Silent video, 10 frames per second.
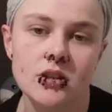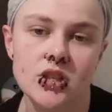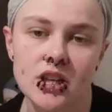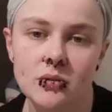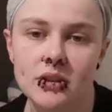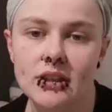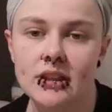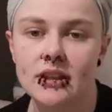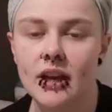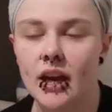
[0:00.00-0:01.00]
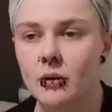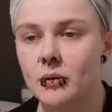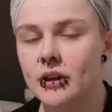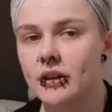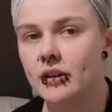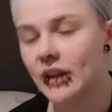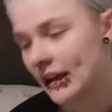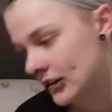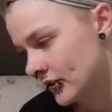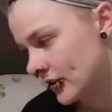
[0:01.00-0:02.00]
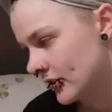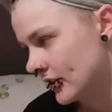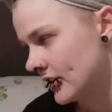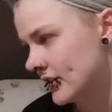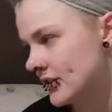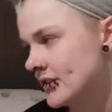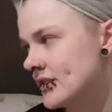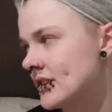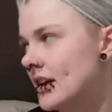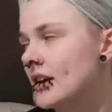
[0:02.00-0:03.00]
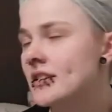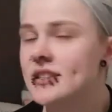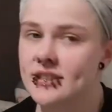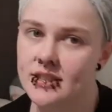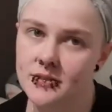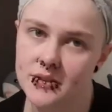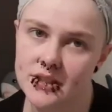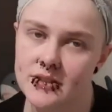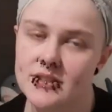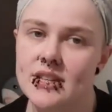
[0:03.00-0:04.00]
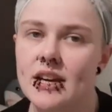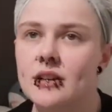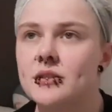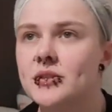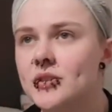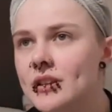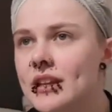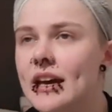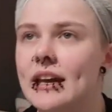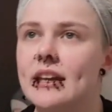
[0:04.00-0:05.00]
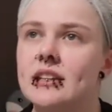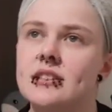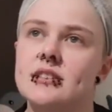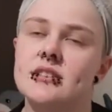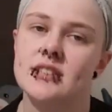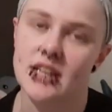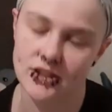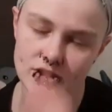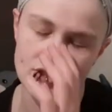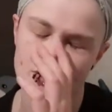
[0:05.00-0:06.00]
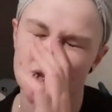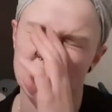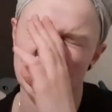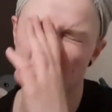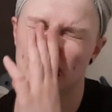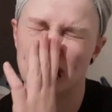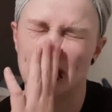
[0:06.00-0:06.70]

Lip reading: generally how I handle certain things, like sensitivity to sound, to light, textures,